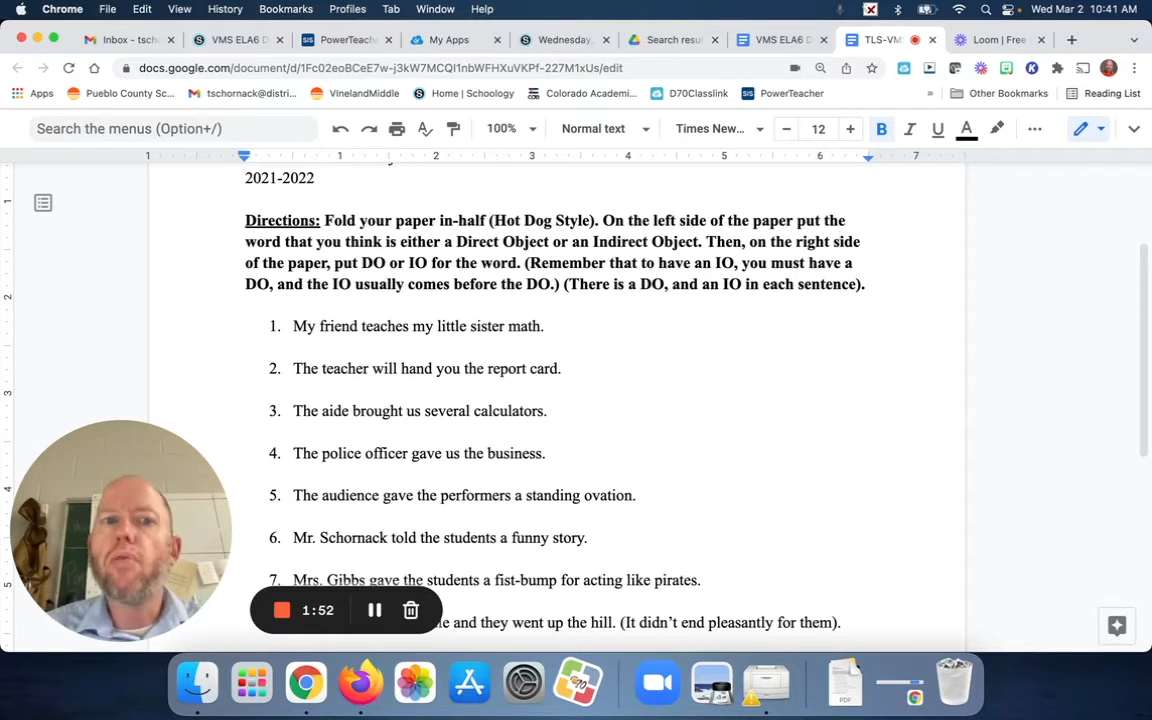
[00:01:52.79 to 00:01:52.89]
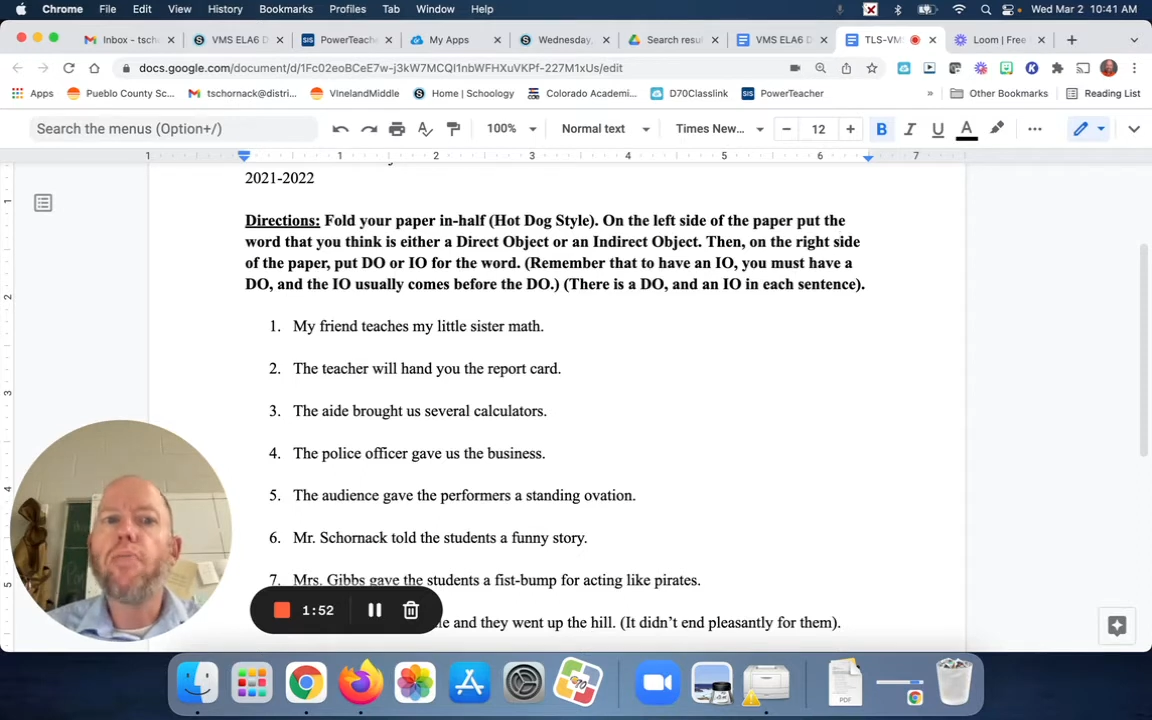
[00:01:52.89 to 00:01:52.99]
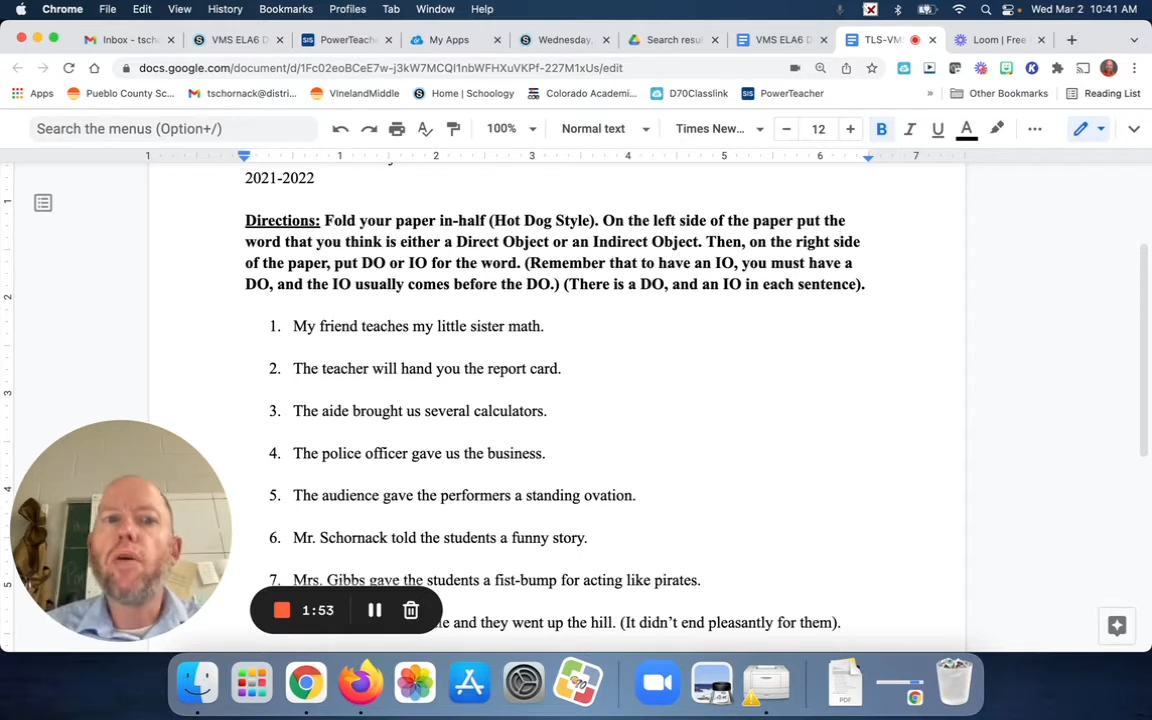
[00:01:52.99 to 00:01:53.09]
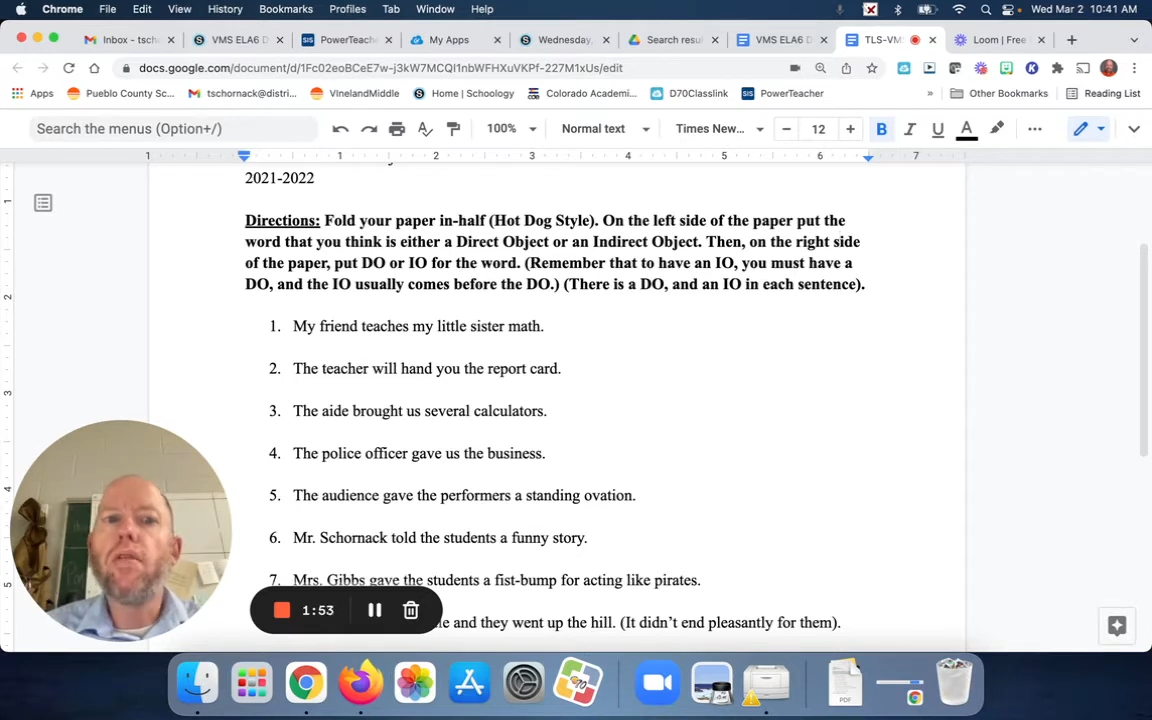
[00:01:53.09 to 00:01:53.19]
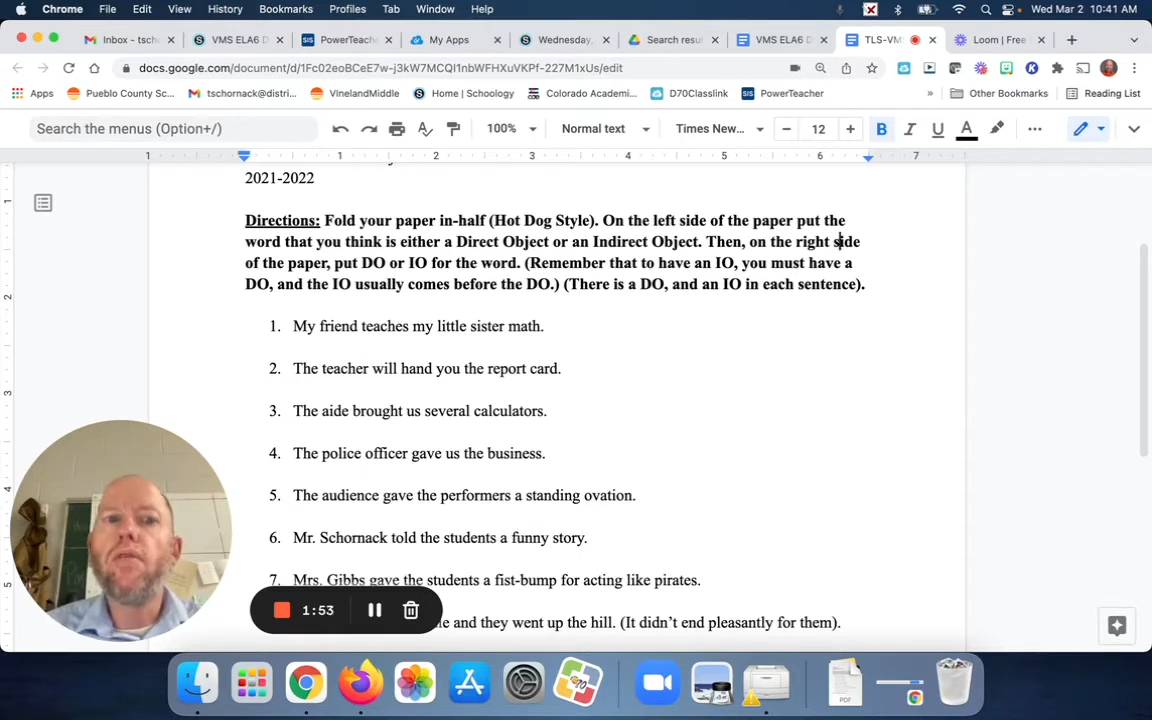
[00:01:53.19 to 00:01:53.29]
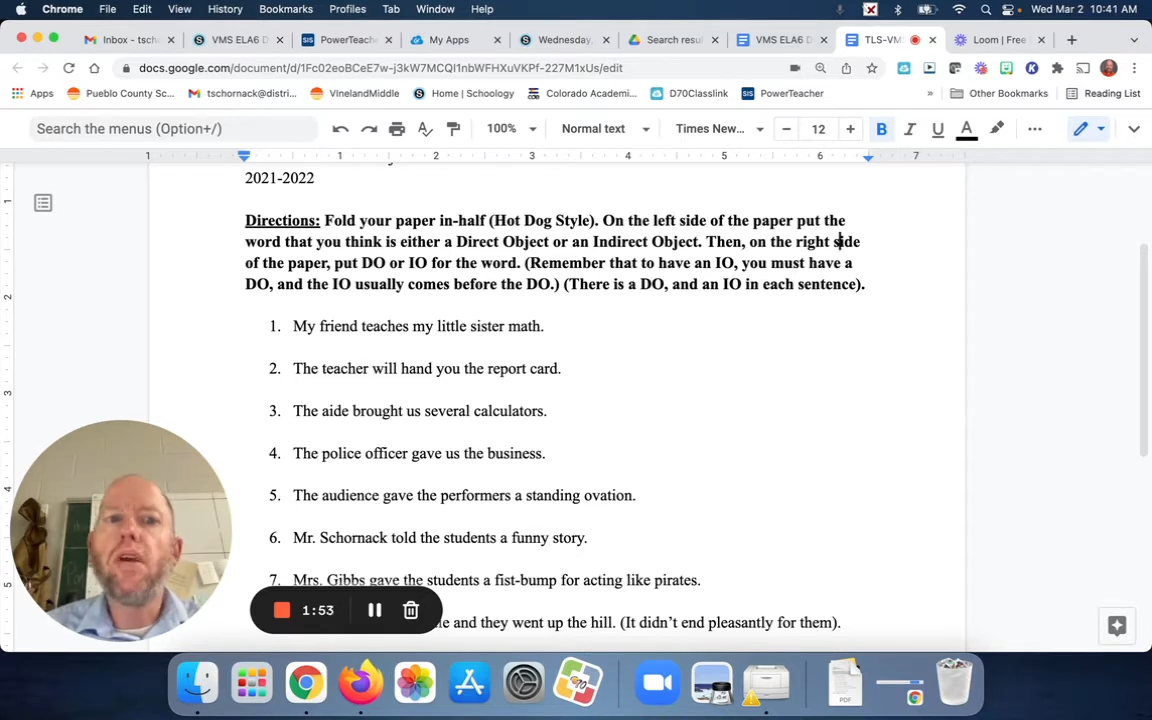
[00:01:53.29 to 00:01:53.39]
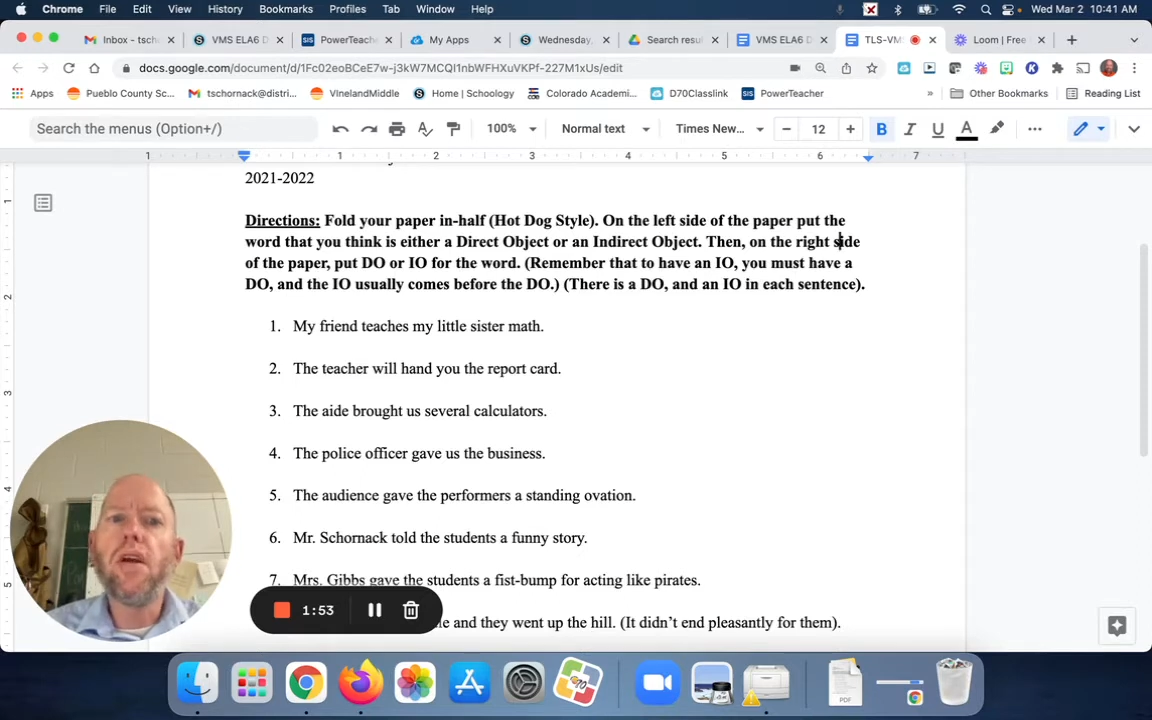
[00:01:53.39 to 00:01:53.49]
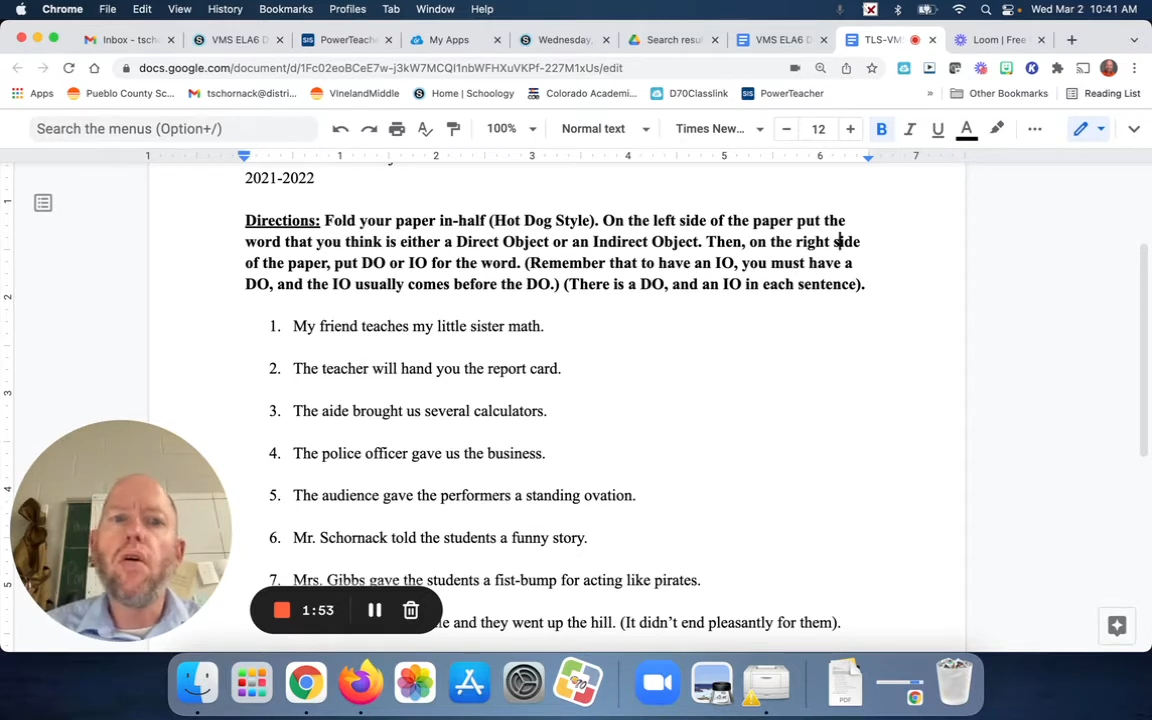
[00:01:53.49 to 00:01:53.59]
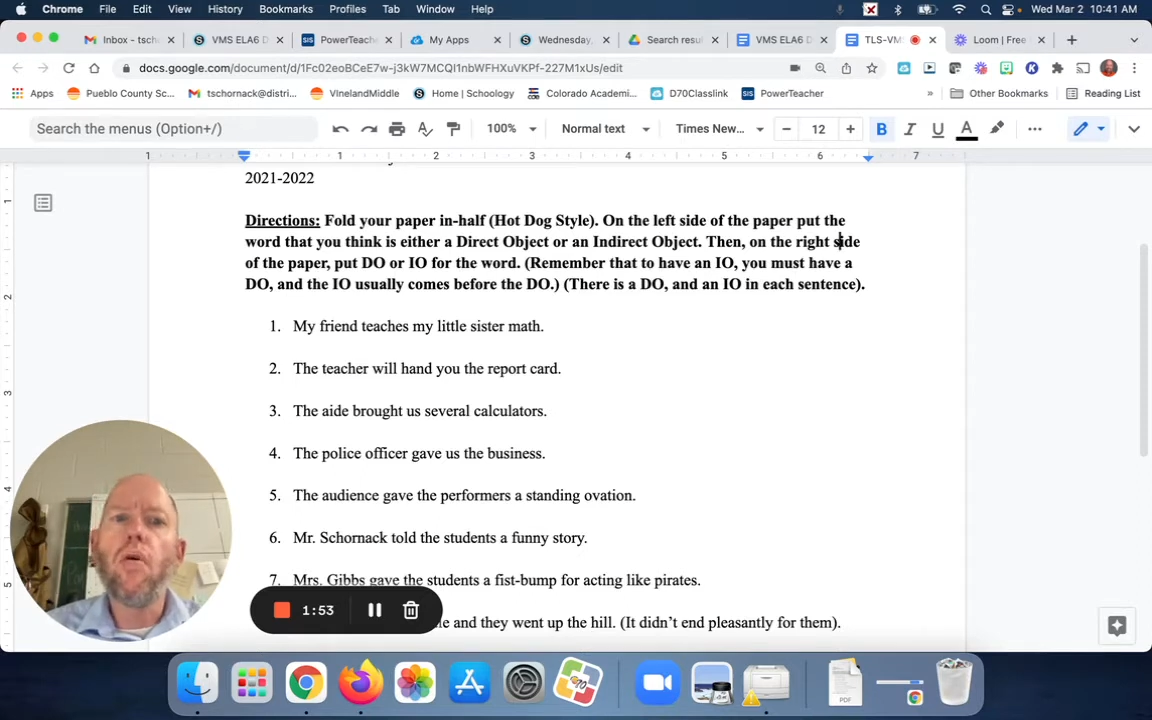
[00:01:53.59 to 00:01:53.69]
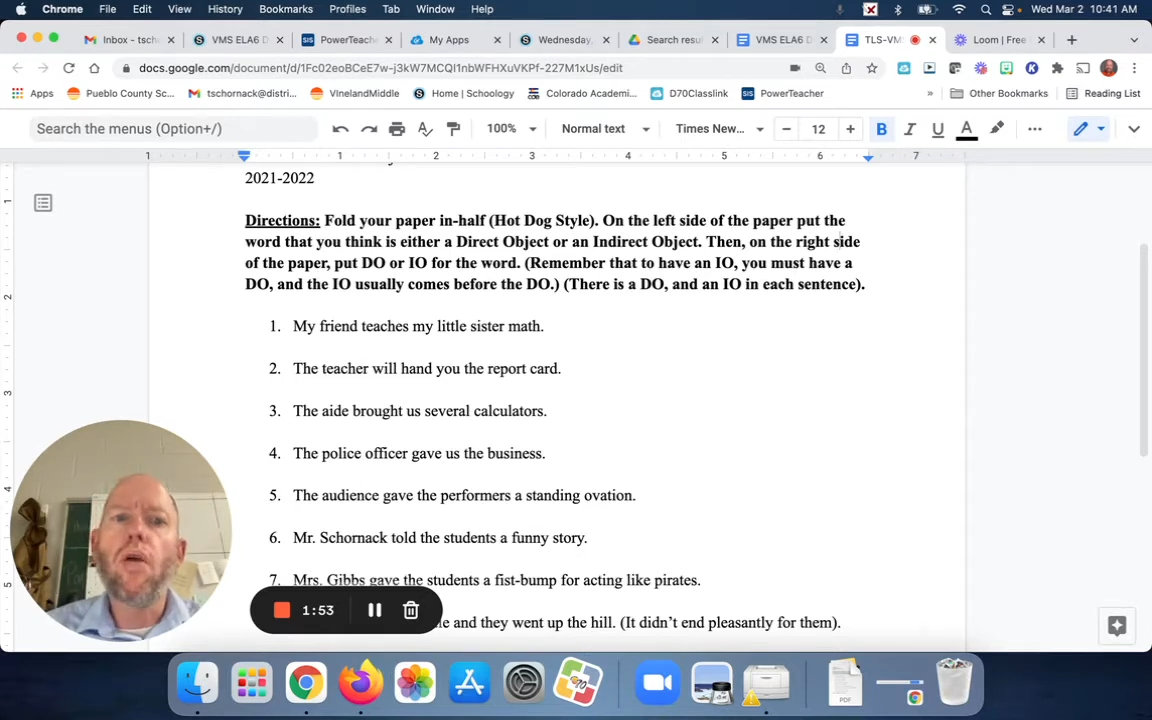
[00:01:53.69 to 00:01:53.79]
put
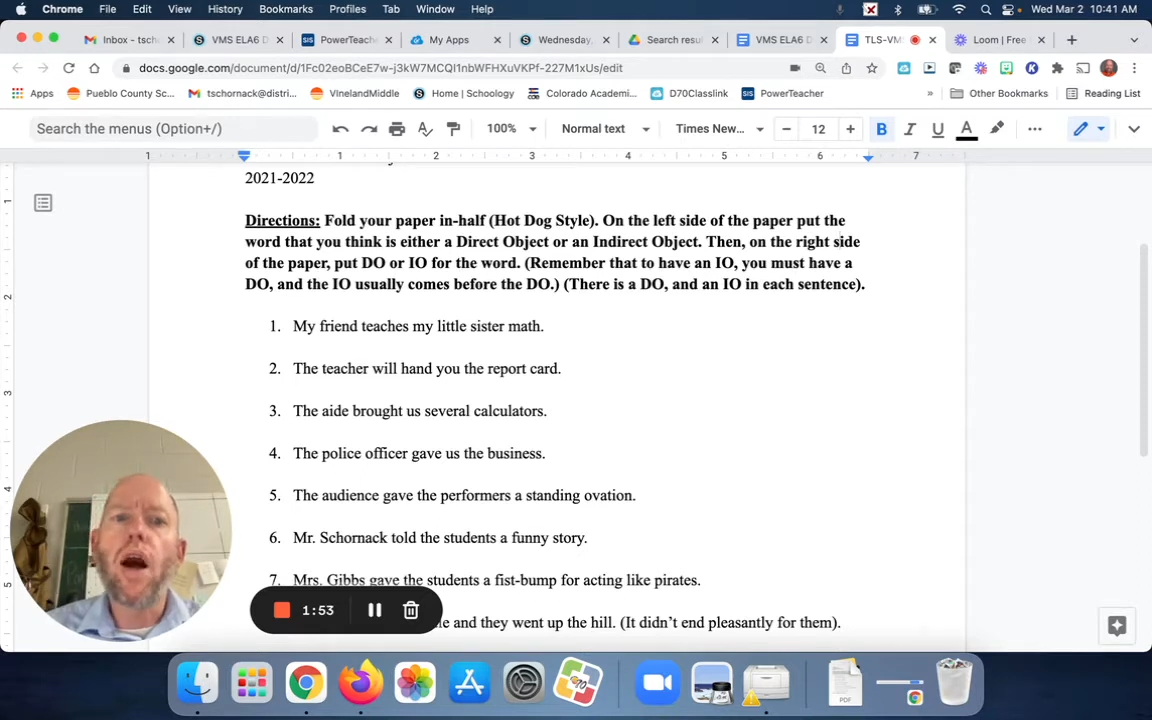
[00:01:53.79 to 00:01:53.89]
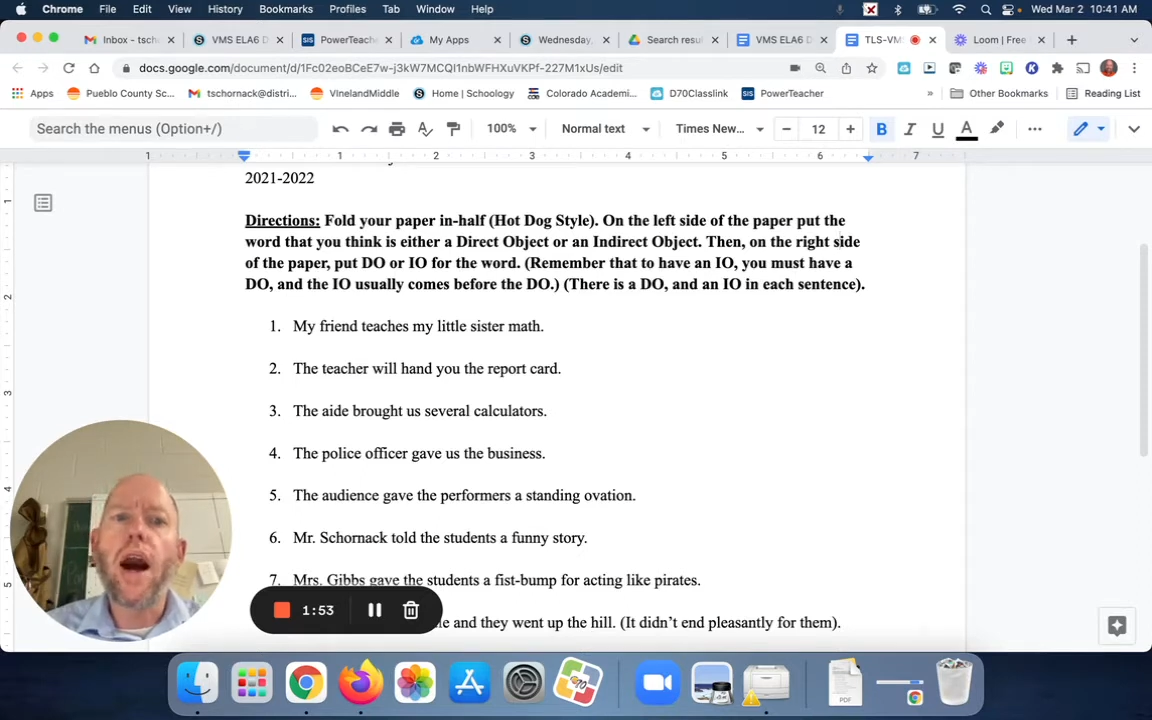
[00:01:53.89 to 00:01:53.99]
DO or